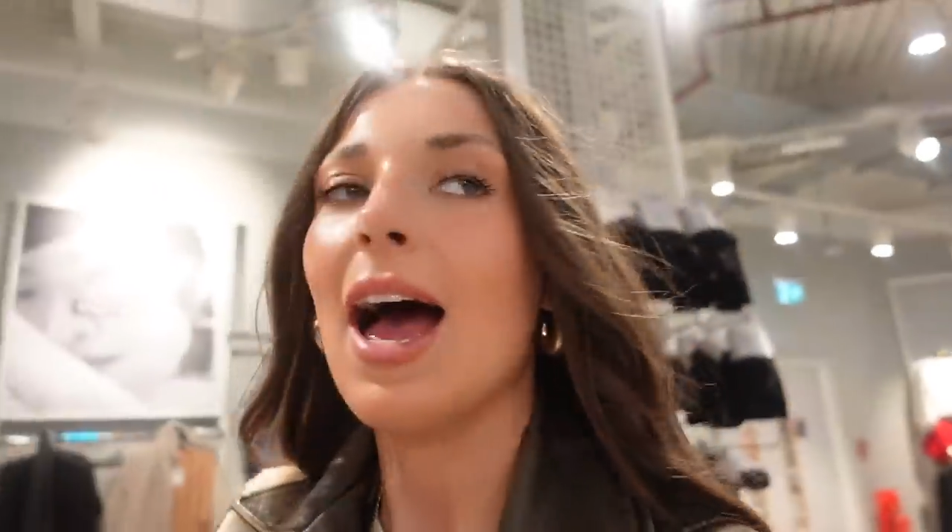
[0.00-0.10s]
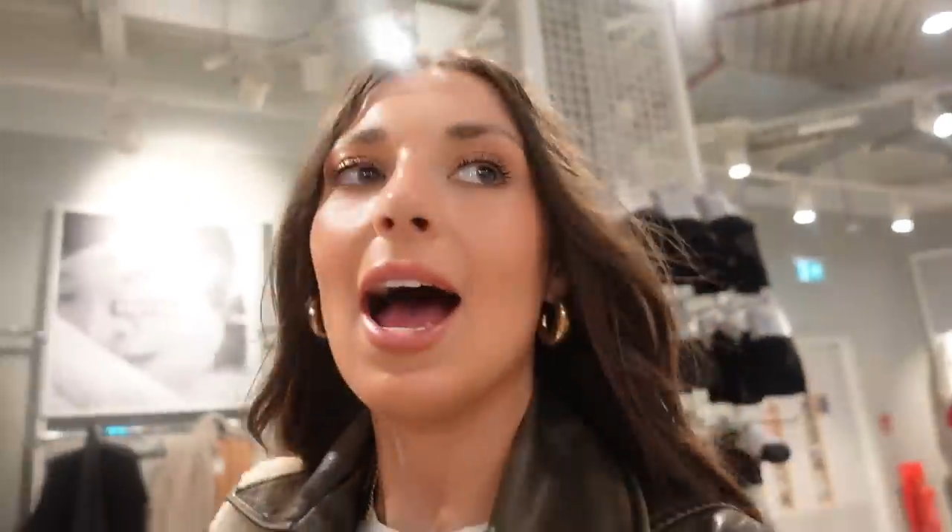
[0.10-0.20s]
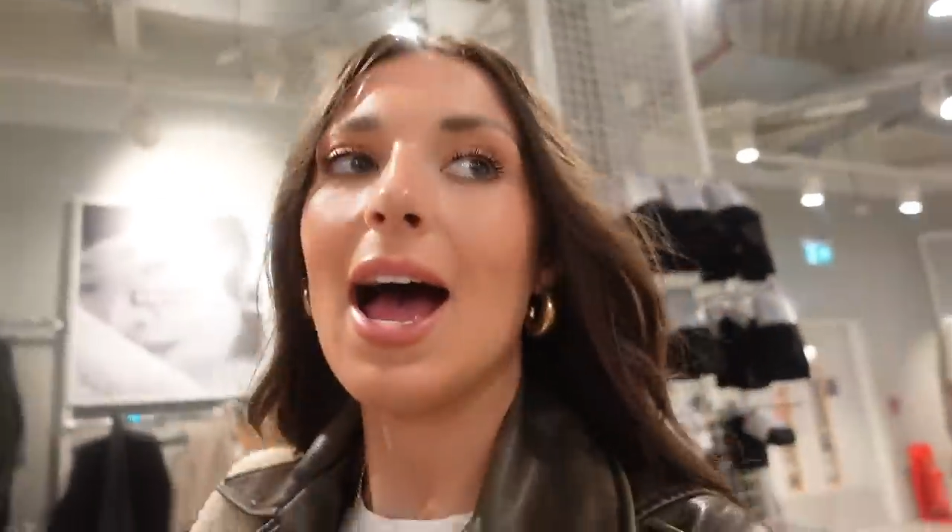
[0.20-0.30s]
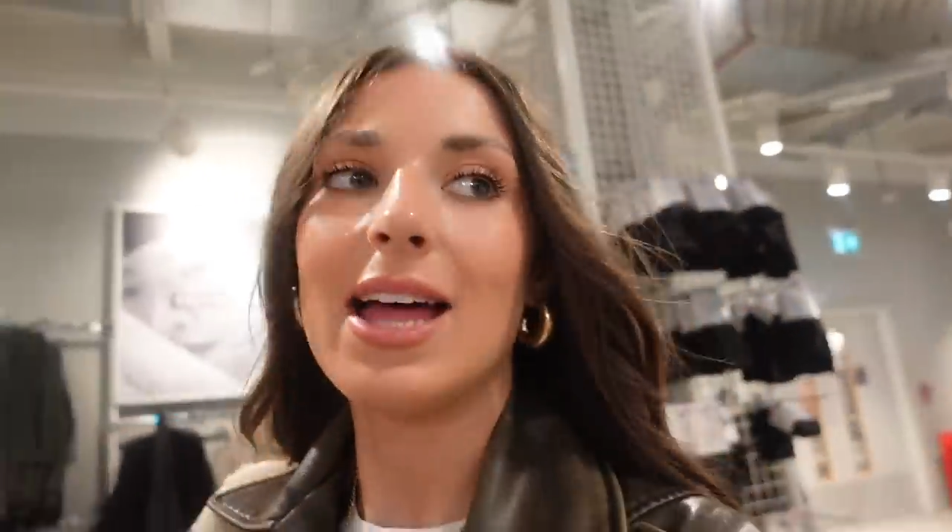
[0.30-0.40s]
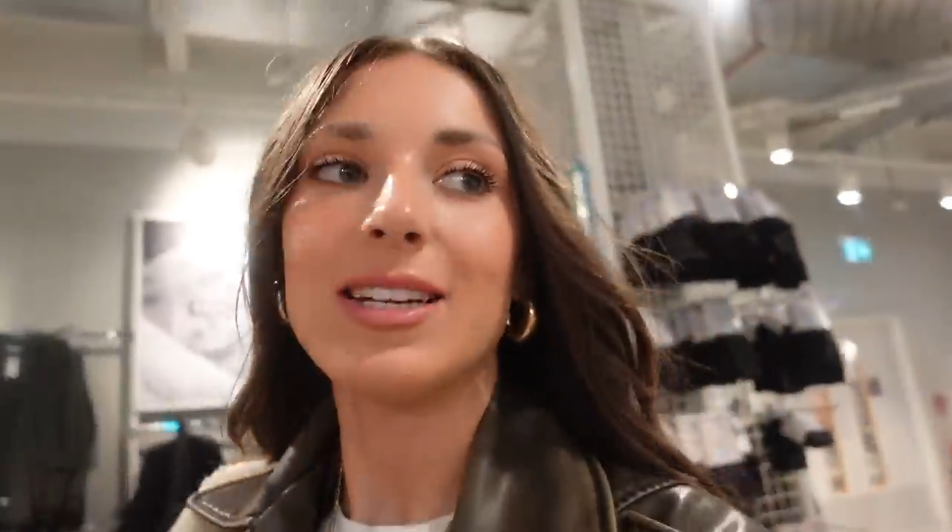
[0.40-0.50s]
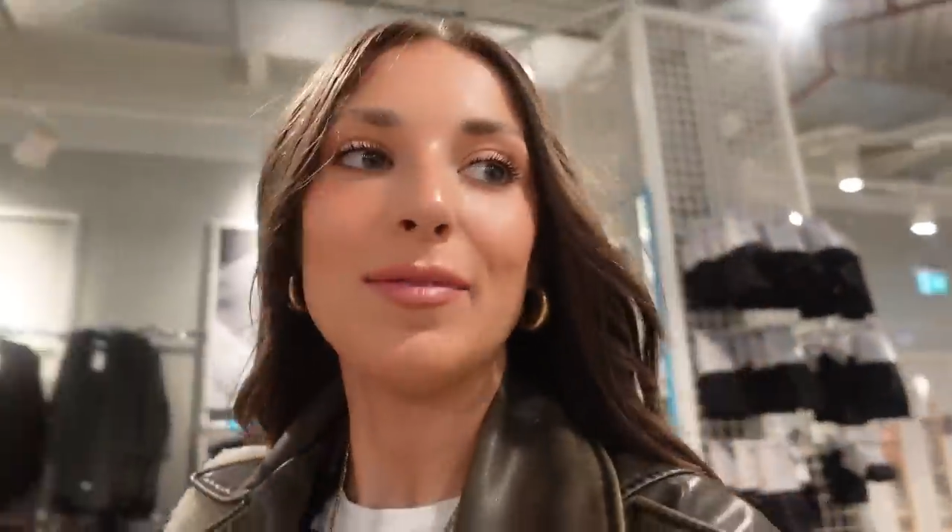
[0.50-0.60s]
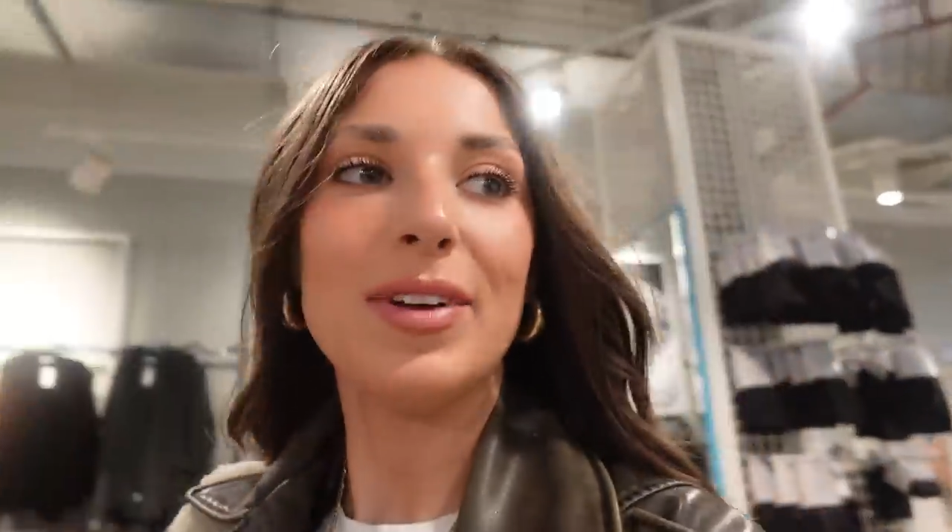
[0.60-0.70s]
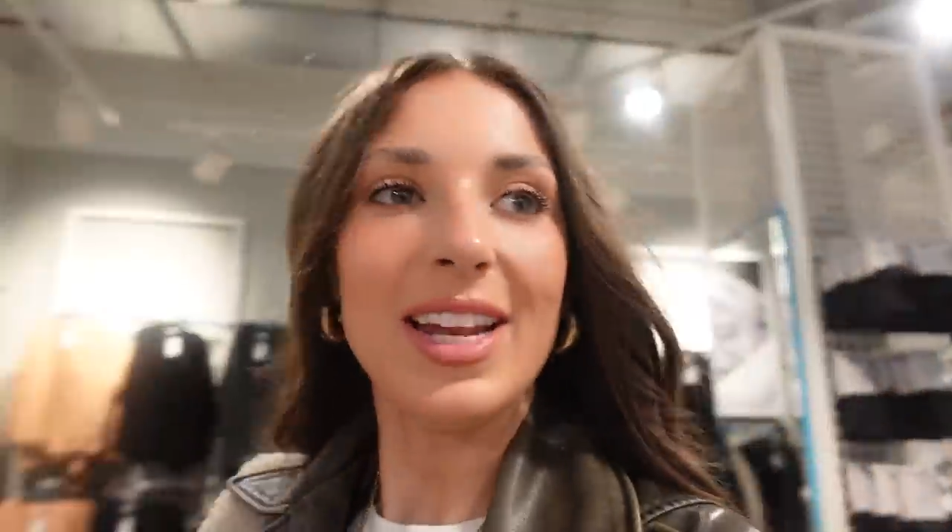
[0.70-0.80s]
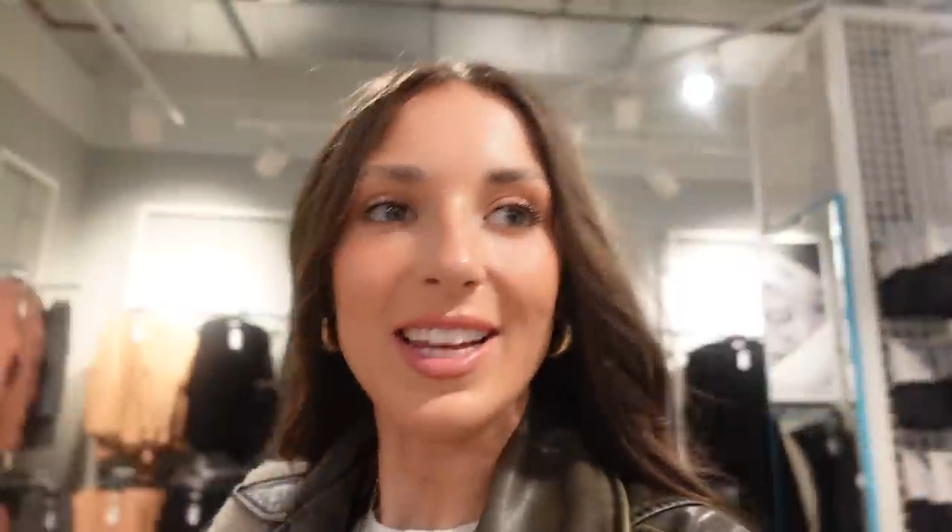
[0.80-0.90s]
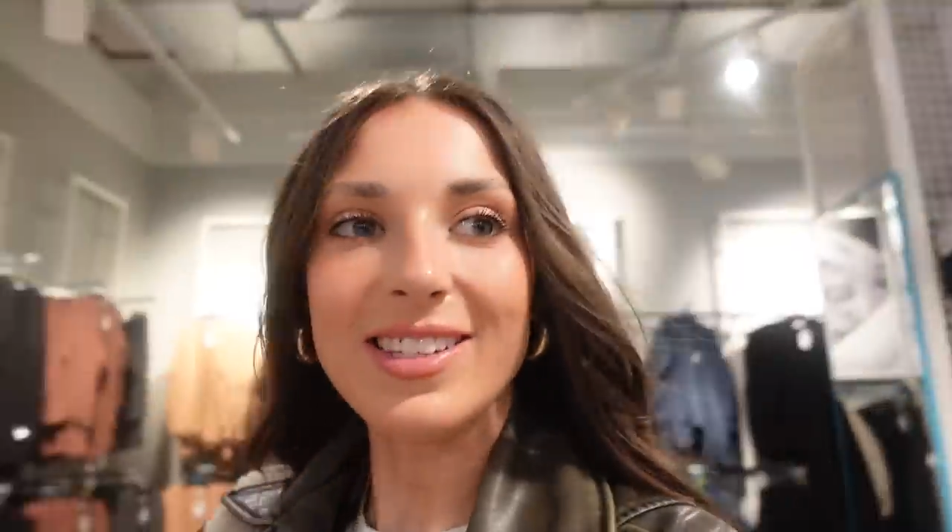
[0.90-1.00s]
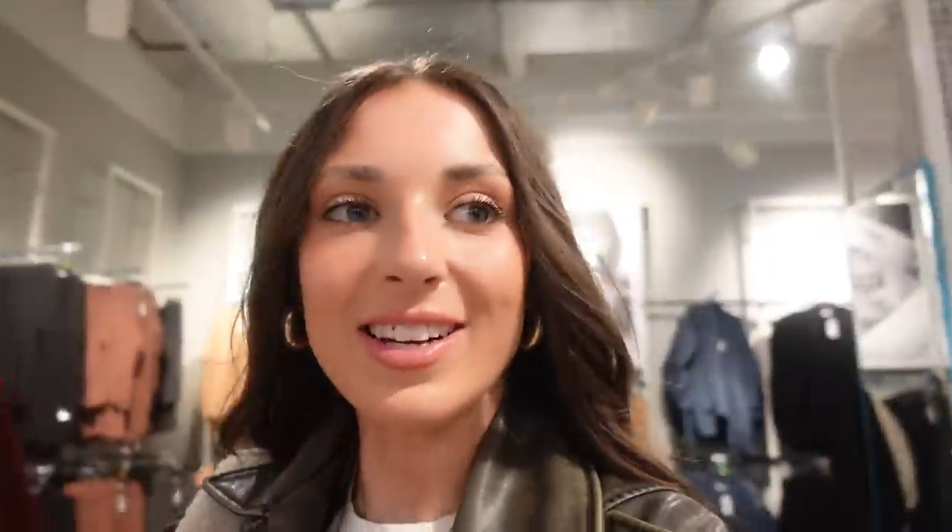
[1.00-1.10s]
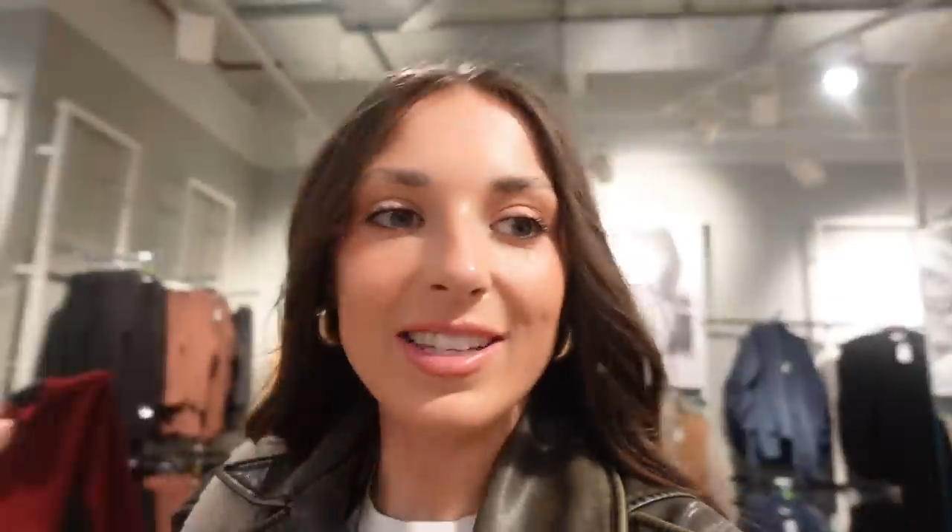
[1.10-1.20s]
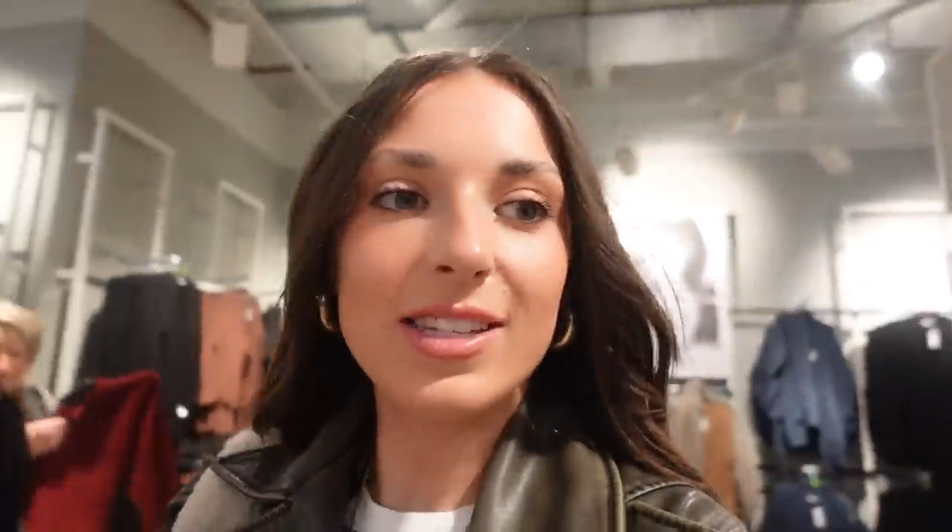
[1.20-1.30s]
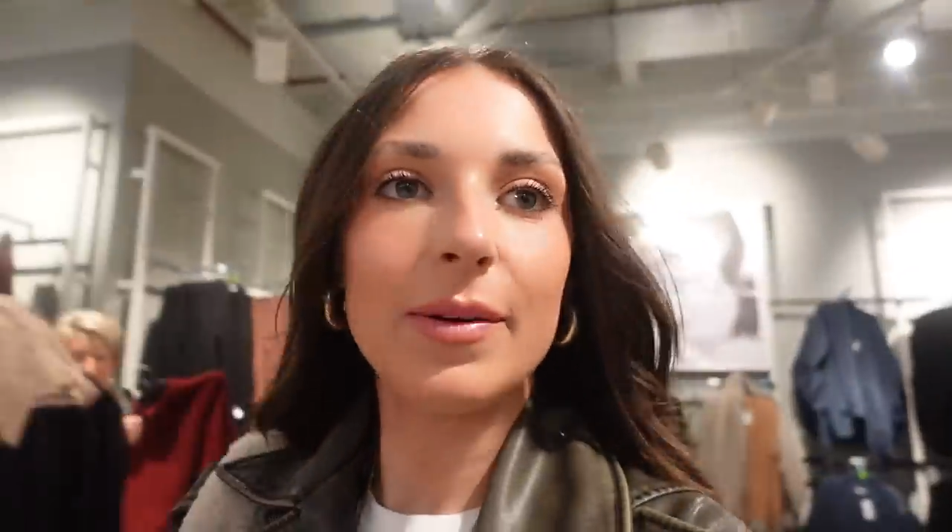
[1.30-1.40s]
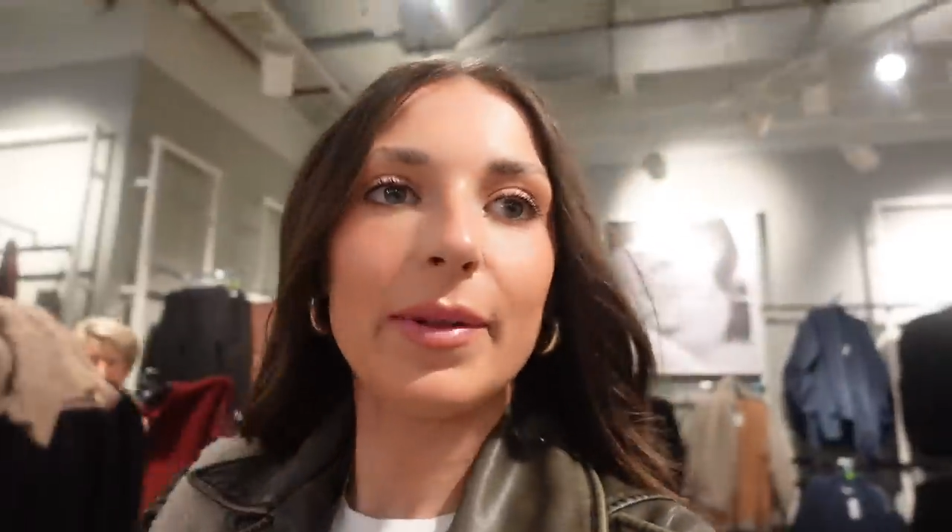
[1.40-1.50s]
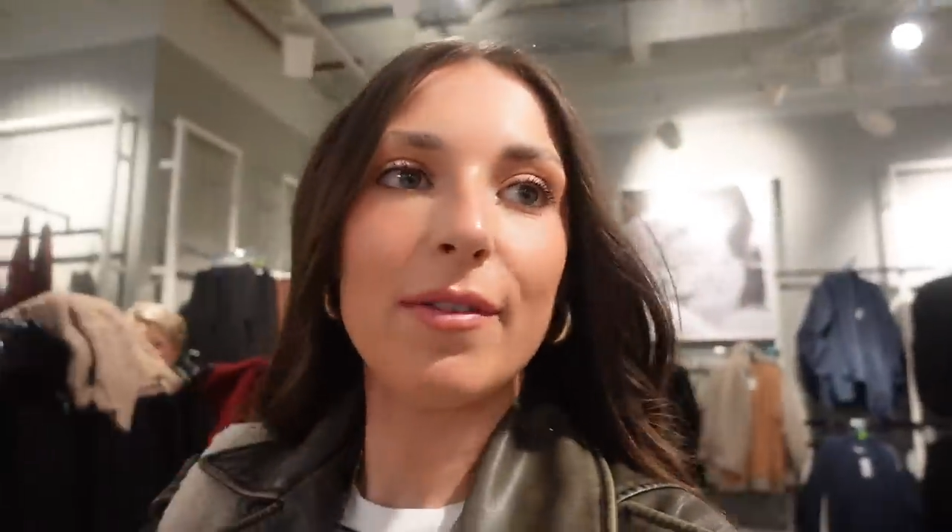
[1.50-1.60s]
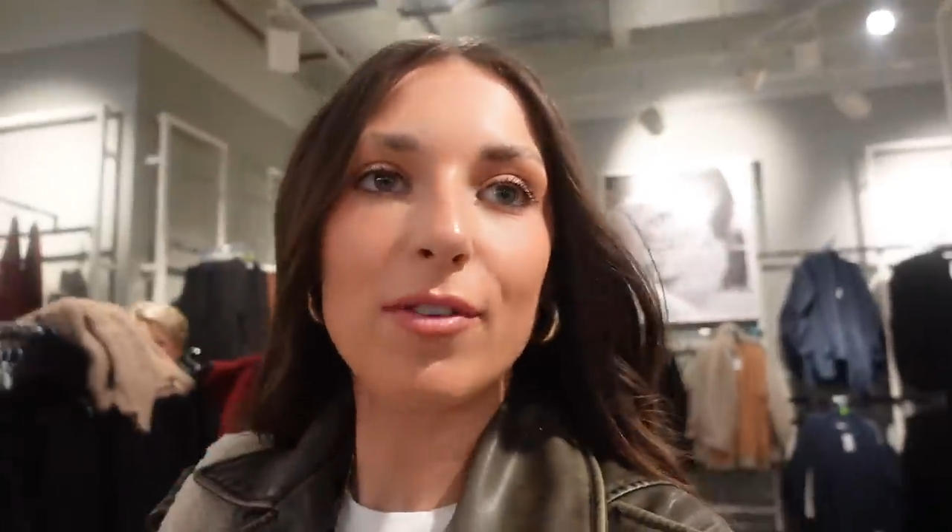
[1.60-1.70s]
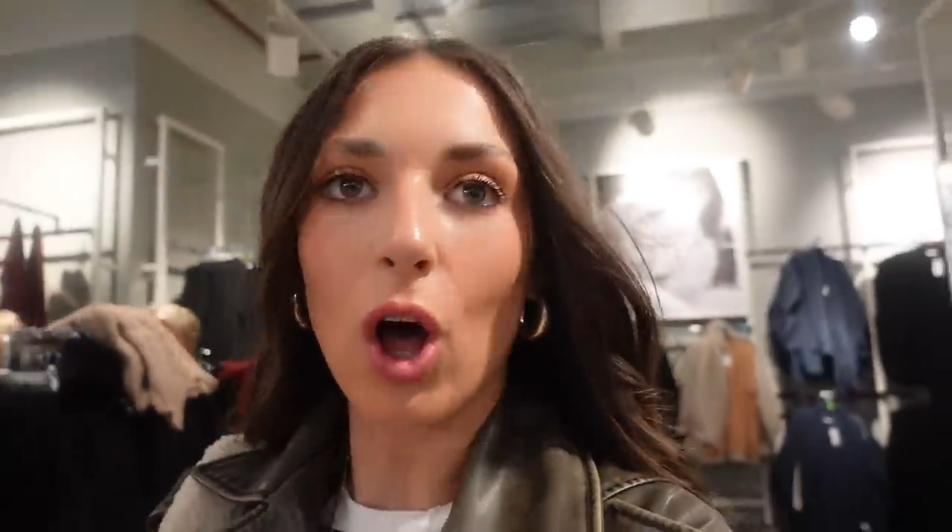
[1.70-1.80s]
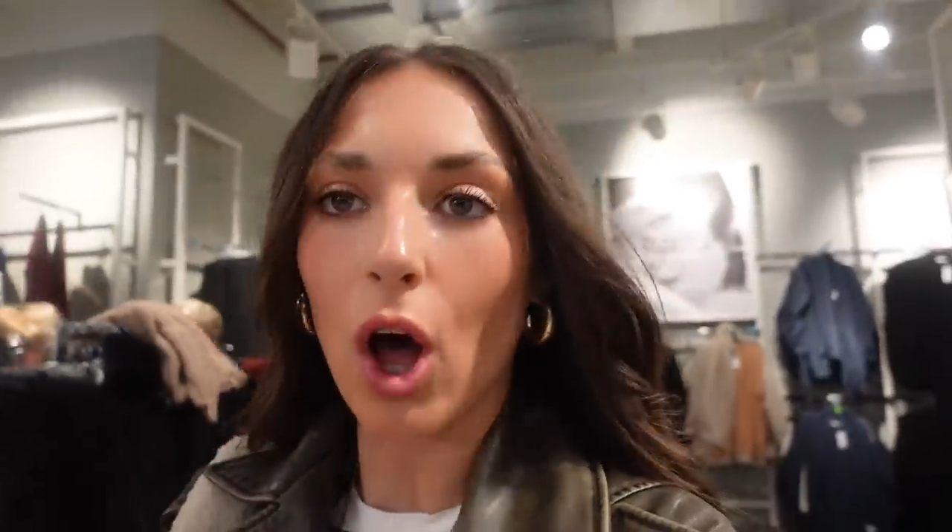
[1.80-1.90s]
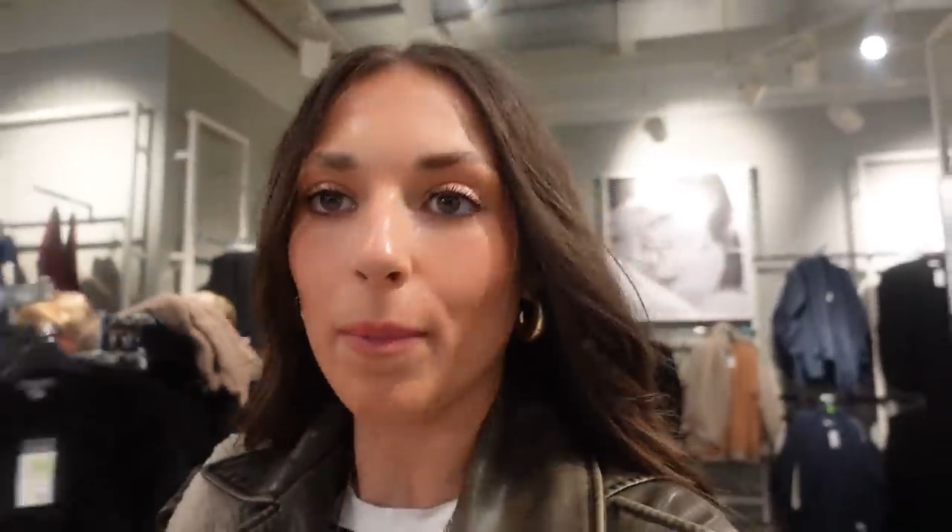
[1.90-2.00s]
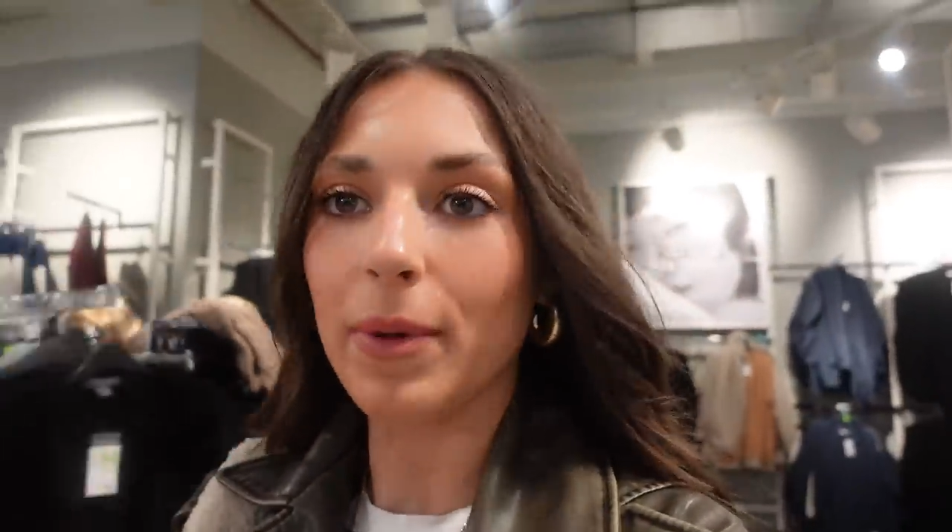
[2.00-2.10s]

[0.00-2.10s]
and I'm really excited to see what they've got